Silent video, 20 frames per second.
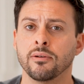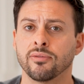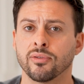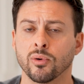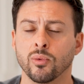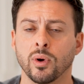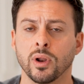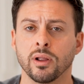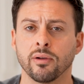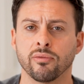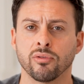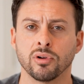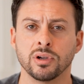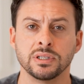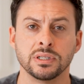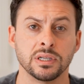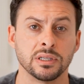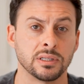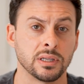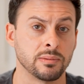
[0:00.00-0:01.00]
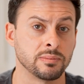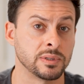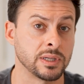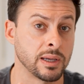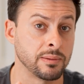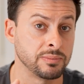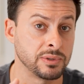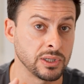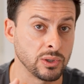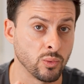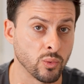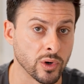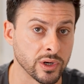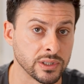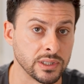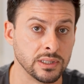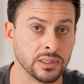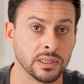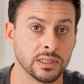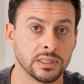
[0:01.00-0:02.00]
For whatever reason, sometimes it
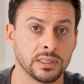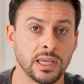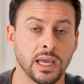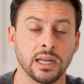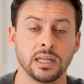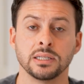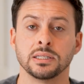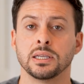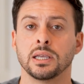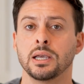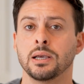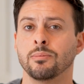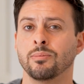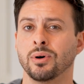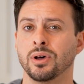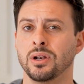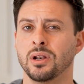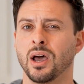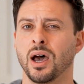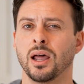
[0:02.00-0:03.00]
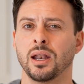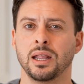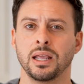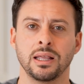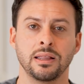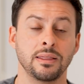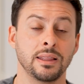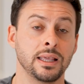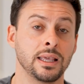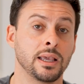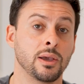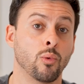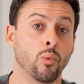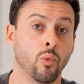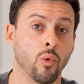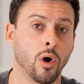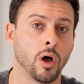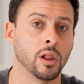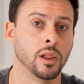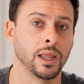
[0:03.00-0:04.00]
works in the settings, but not in the
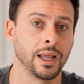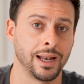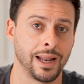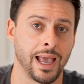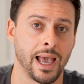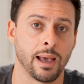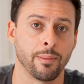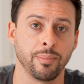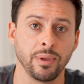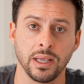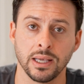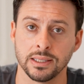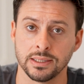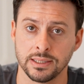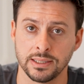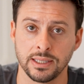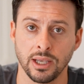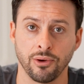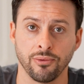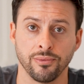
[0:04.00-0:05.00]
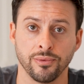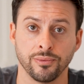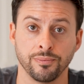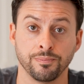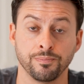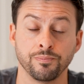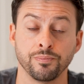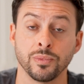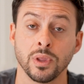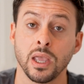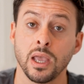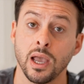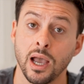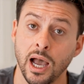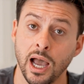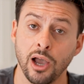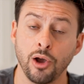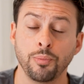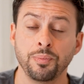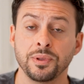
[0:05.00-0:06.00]
wallet app itself.
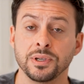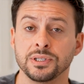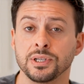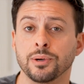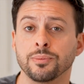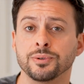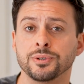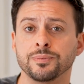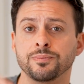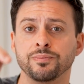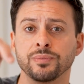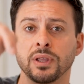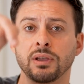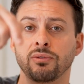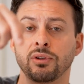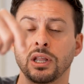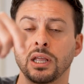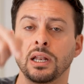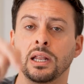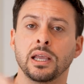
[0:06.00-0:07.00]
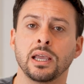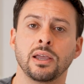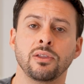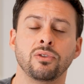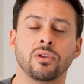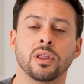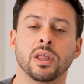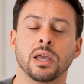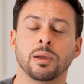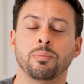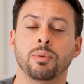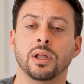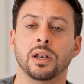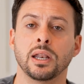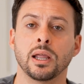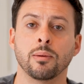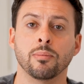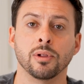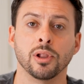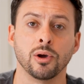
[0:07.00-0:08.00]
I hope this helps. If it did, hit the like button
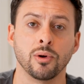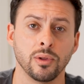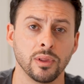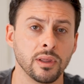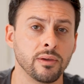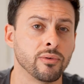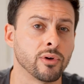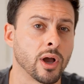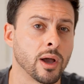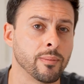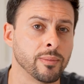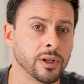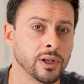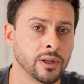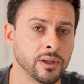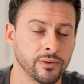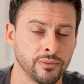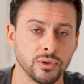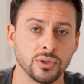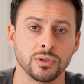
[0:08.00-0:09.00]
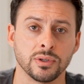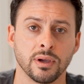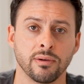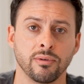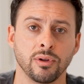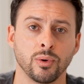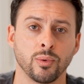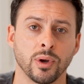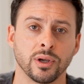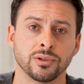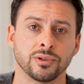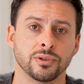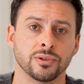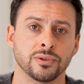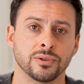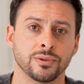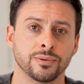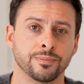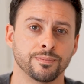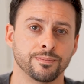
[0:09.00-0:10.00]
down below and leave a comment if you still have any
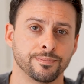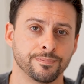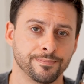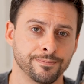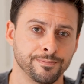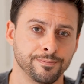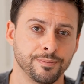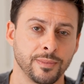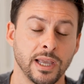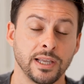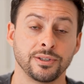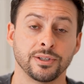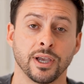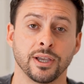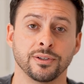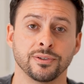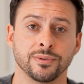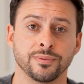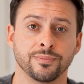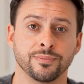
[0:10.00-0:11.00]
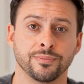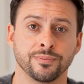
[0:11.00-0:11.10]
questions. Thanks, guys.